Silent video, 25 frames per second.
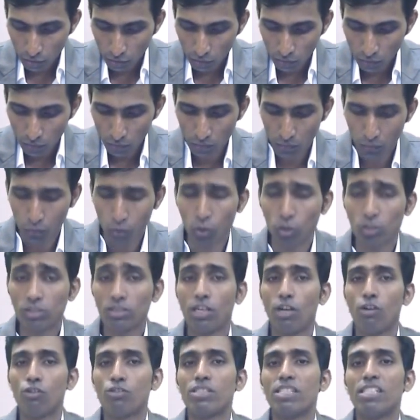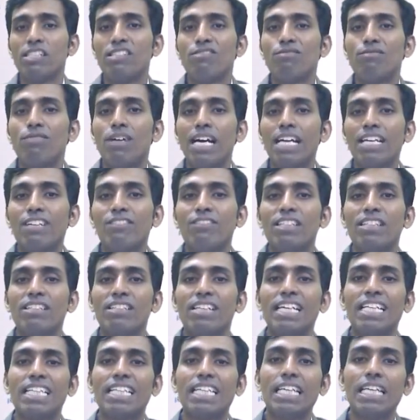
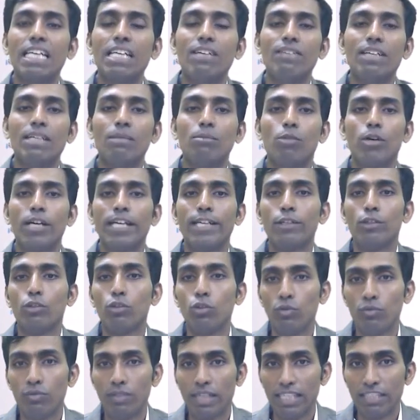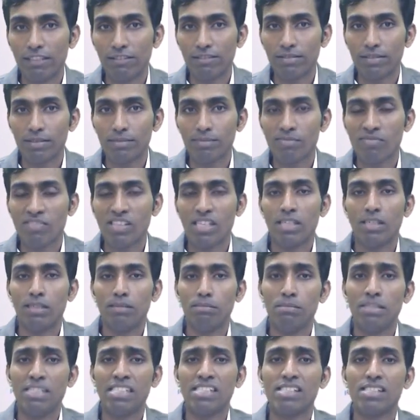4511.25,
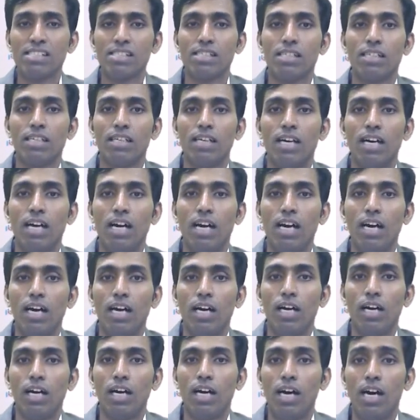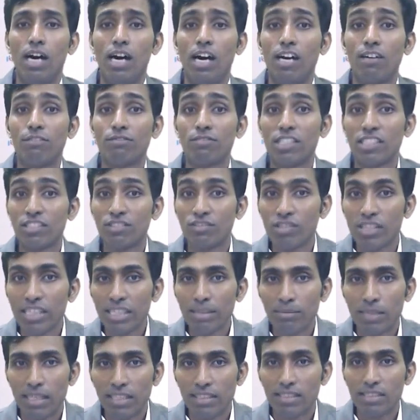means after 3
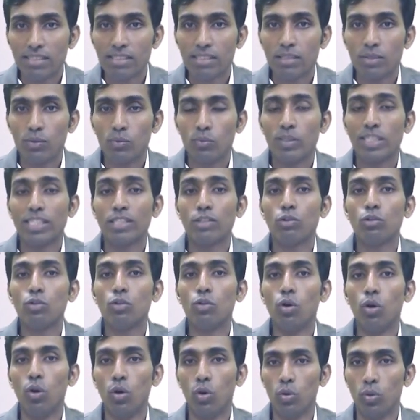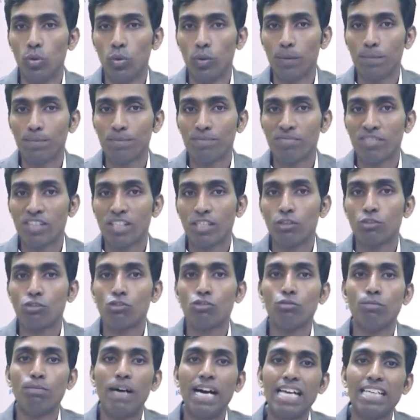months when you go to
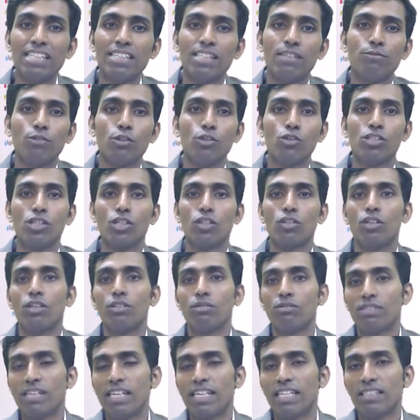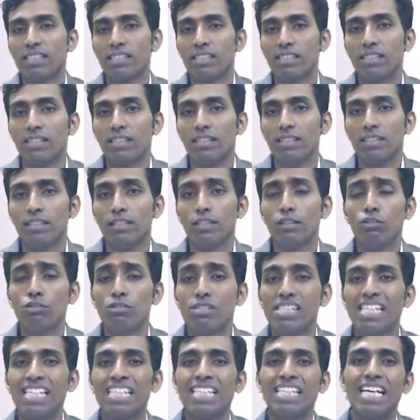buy the future contract, you
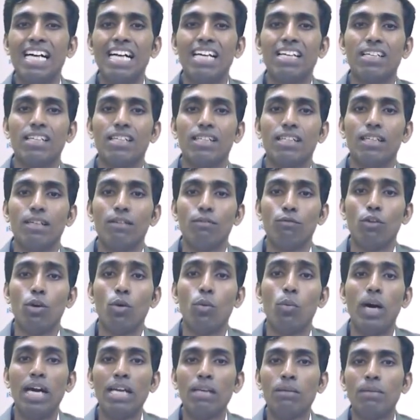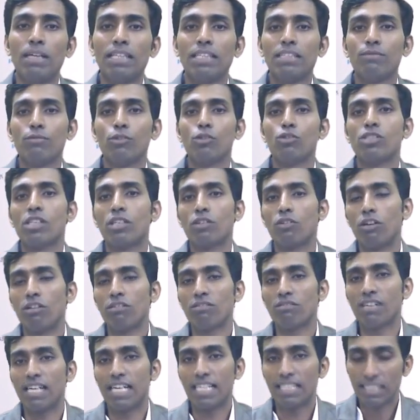see that for 1 month future
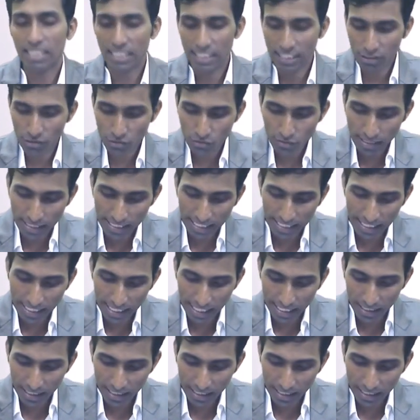contract is trading at